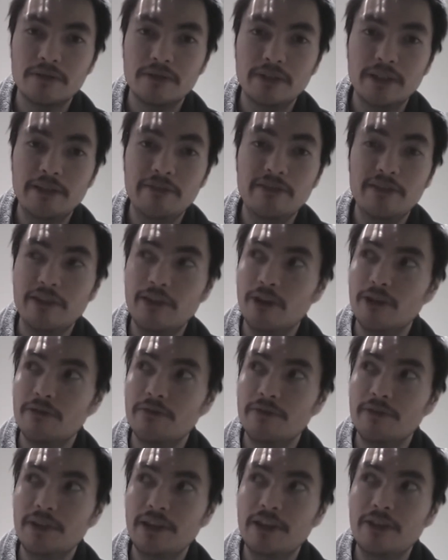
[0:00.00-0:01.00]
They really got a
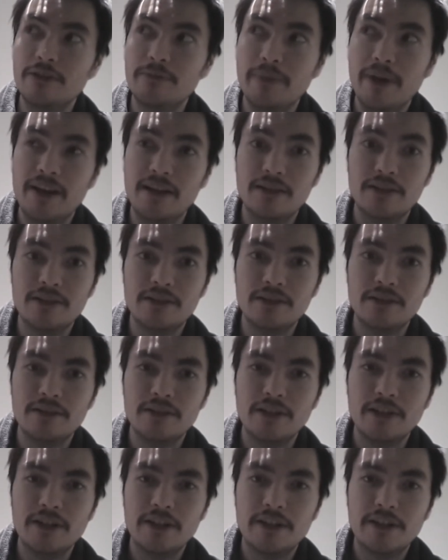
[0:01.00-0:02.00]
really good manager
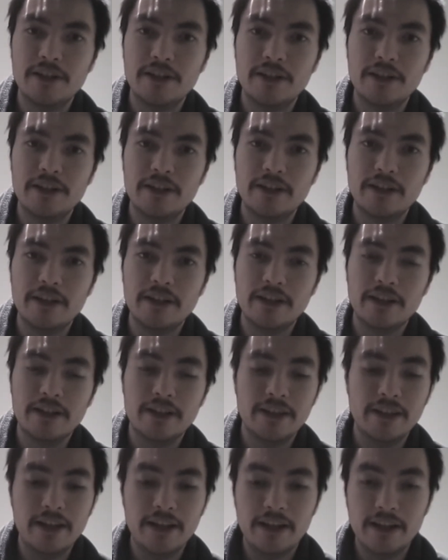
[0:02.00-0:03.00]

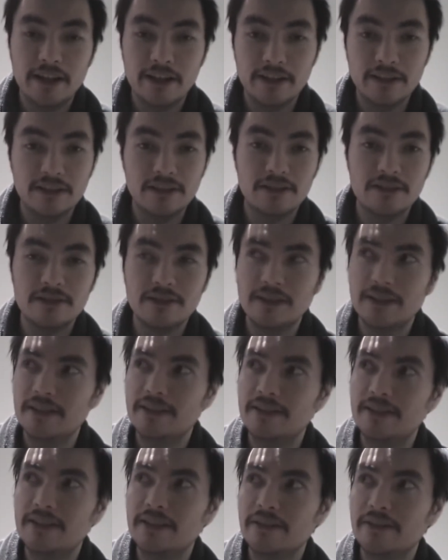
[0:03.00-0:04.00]
that
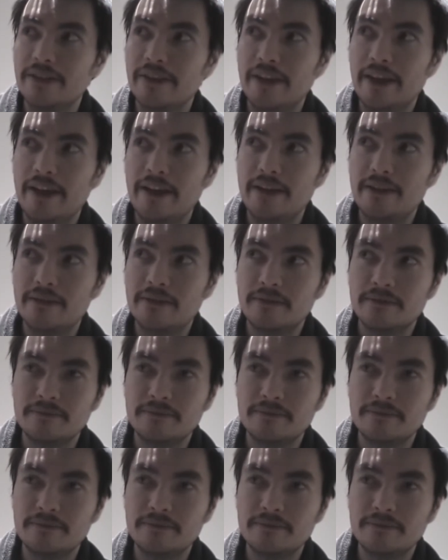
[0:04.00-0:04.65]
instilled that,